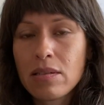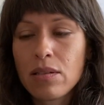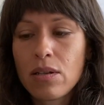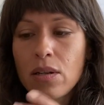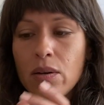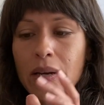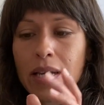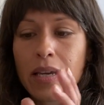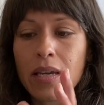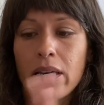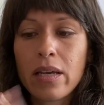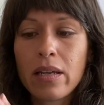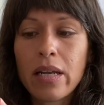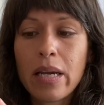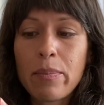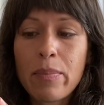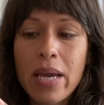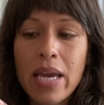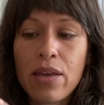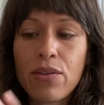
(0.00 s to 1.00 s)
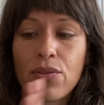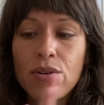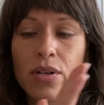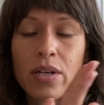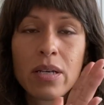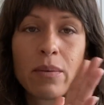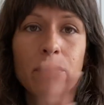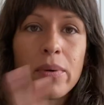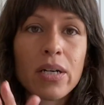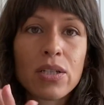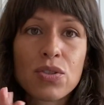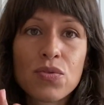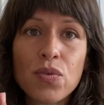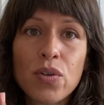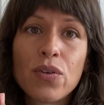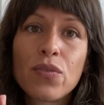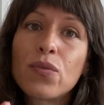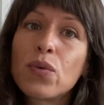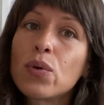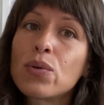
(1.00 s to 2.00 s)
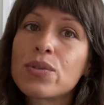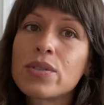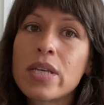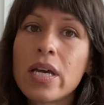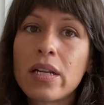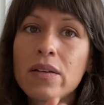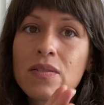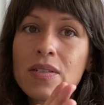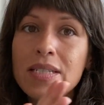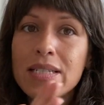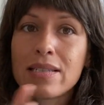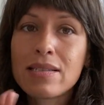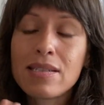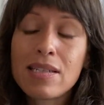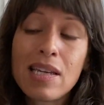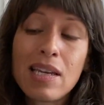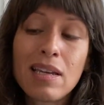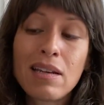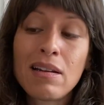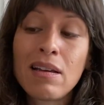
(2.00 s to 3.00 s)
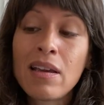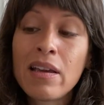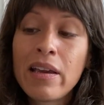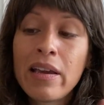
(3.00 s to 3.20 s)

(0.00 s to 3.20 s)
You know, I pay $30 for a full set of 16,